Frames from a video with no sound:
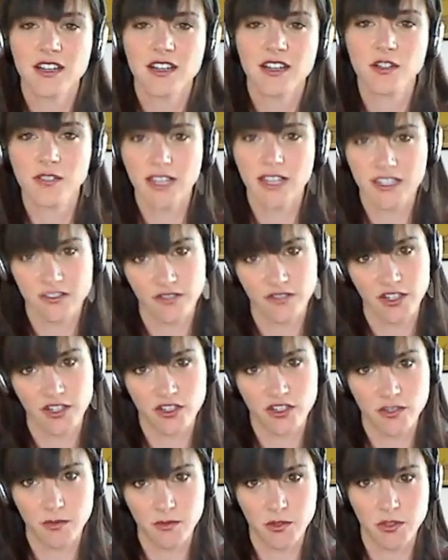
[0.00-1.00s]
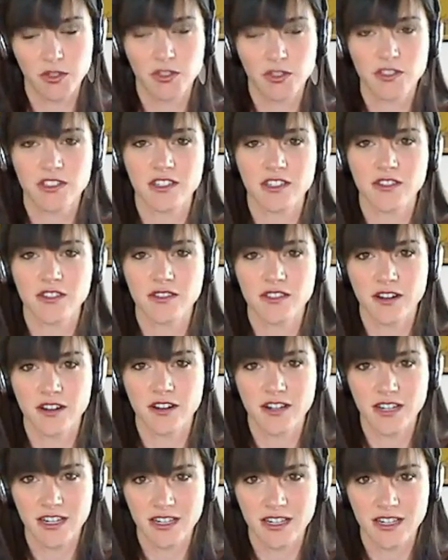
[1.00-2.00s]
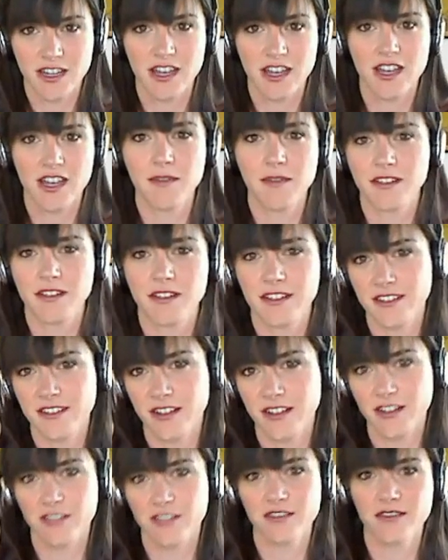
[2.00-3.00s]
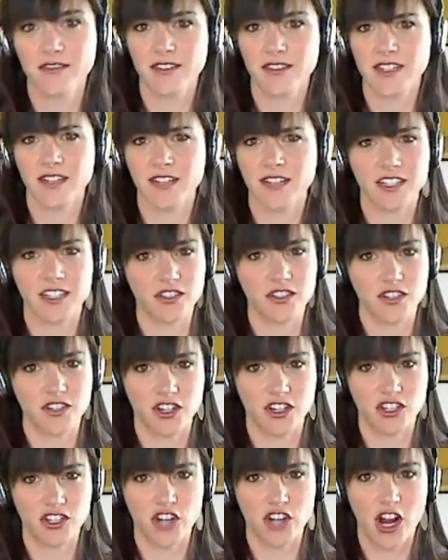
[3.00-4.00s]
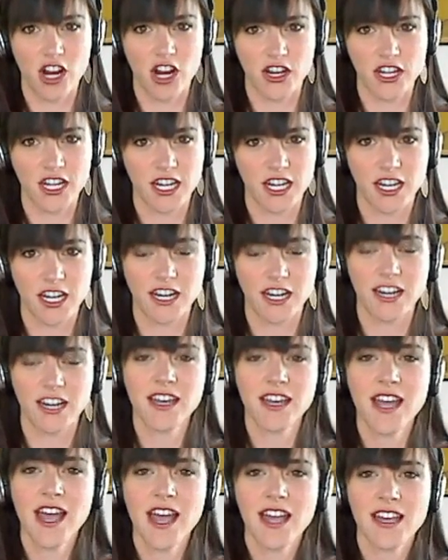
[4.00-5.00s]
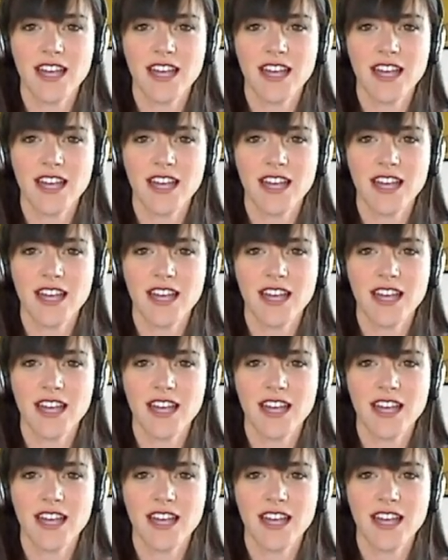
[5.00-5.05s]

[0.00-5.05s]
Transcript: you liked vegetables and you started eating them, you, you know, it sounds like you started jogging. Mm-hmm.